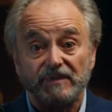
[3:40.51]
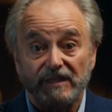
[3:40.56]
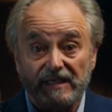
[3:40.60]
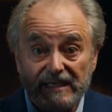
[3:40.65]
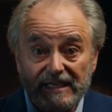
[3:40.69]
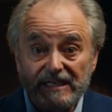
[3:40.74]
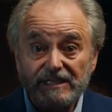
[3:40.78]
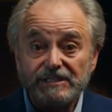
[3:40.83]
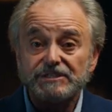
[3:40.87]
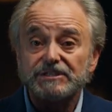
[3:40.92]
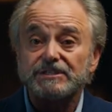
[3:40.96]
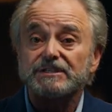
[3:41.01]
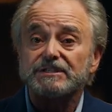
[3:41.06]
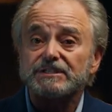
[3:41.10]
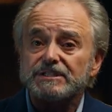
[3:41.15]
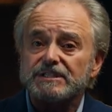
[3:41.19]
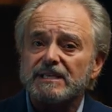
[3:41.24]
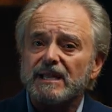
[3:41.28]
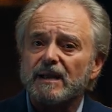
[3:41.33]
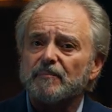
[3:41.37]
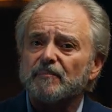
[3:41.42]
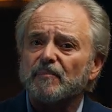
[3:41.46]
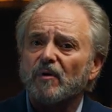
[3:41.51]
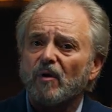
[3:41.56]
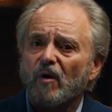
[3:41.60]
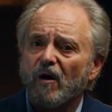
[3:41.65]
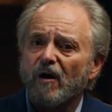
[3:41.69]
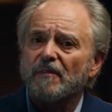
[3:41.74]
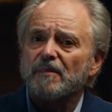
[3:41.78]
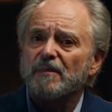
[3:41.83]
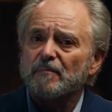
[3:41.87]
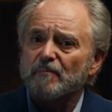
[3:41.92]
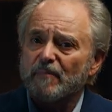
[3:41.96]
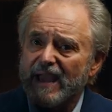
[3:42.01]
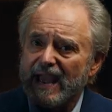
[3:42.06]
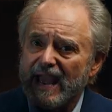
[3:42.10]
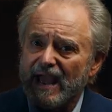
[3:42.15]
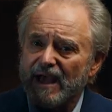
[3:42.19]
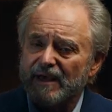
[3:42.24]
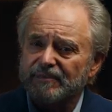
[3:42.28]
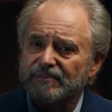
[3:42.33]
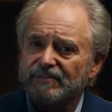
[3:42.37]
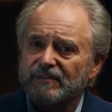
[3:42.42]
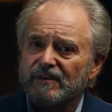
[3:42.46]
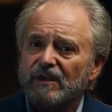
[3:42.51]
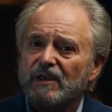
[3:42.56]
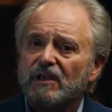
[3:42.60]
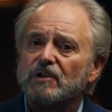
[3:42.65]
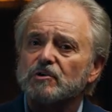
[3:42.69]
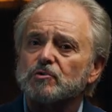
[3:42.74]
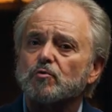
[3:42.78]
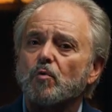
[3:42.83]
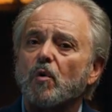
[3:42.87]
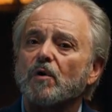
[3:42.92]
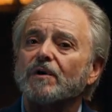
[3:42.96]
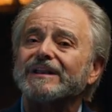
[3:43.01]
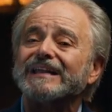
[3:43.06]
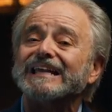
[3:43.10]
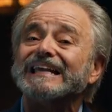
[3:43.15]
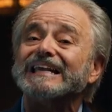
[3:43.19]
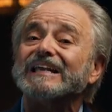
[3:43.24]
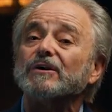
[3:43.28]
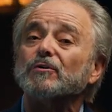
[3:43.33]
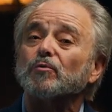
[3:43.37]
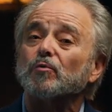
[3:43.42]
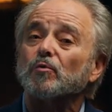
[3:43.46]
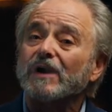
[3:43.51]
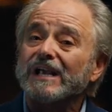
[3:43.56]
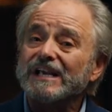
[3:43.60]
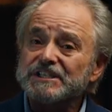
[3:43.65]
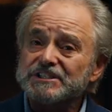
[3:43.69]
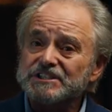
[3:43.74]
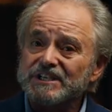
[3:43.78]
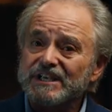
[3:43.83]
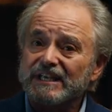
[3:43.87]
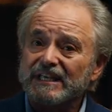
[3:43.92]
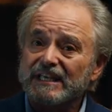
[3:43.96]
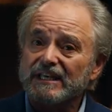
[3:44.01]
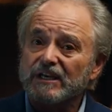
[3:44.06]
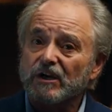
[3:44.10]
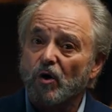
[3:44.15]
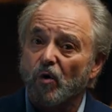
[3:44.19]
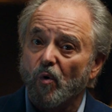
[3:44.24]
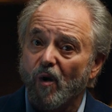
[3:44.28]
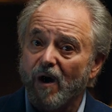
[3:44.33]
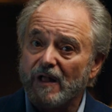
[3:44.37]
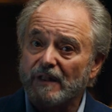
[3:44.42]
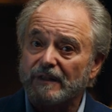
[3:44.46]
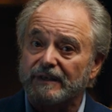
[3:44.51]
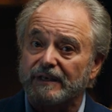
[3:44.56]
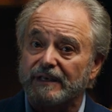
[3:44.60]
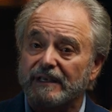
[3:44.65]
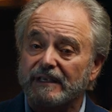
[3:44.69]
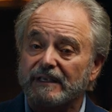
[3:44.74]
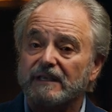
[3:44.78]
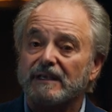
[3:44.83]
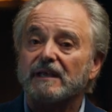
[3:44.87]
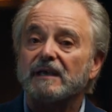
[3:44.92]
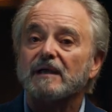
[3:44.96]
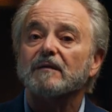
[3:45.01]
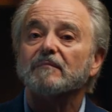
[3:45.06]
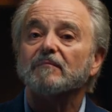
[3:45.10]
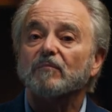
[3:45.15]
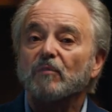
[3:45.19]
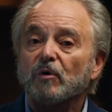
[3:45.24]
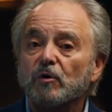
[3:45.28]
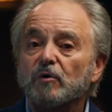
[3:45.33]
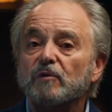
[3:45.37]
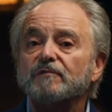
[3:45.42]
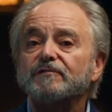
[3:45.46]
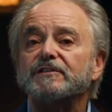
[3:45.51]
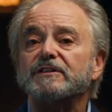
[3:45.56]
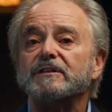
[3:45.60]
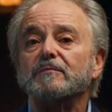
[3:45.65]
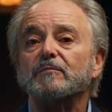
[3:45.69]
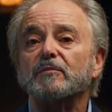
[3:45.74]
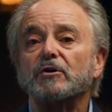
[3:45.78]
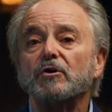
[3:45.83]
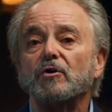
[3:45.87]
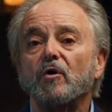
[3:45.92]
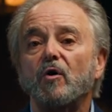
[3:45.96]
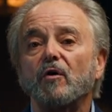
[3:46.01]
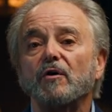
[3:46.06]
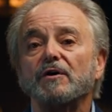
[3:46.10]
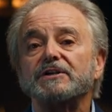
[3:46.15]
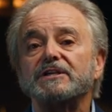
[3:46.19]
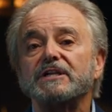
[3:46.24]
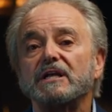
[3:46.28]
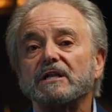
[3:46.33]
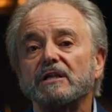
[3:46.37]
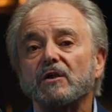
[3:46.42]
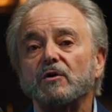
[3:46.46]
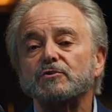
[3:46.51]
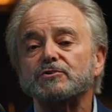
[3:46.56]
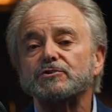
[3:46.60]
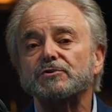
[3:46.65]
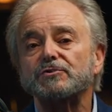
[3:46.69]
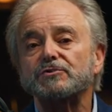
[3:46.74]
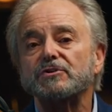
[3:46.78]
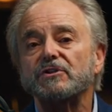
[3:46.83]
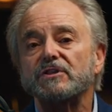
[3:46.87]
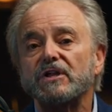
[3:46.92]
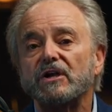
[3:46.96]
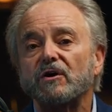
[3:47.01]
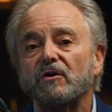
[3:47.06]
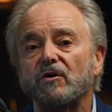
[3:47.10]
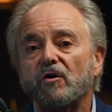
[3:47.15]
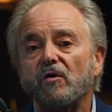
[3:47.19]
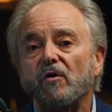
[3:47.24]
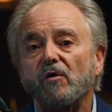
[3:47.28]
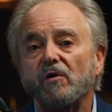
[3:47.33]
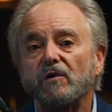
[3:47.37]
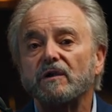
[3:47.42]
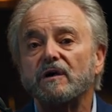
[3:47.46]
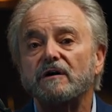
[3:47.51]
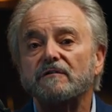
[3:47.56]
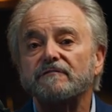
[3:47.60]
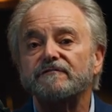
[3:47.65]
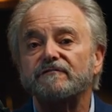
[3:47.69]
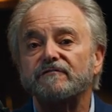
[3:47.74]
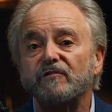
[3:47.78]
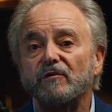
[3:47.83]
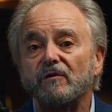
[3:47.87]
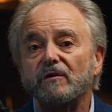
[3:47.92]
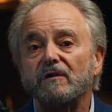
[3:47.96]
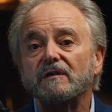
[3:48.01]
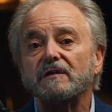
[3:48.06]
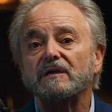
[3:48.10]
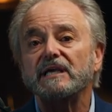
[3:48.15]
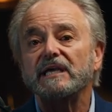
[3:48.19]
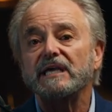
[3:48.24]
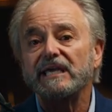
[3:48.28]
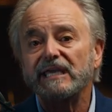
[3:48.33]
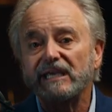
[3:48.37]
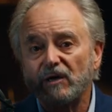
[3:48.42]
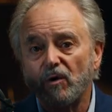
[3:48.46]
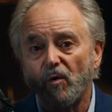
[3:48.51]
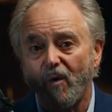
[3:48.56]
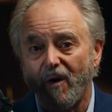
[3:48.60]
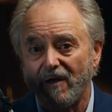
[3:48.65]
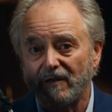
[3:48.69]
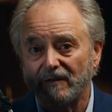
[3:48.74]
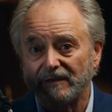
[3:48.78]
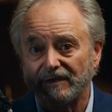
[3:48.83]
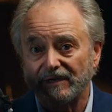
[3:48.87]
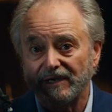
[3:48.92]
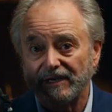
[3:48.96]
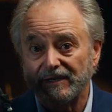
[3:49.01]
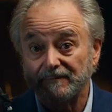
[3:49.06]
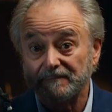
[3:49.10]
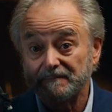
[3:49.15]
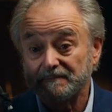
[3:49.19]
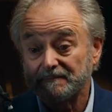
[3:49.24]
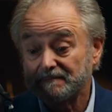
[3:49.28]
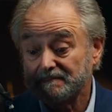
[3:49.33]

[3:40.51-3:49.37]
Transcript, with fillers: Each step on the path toward erasing inequality moved the minority closer to their goal of full equality.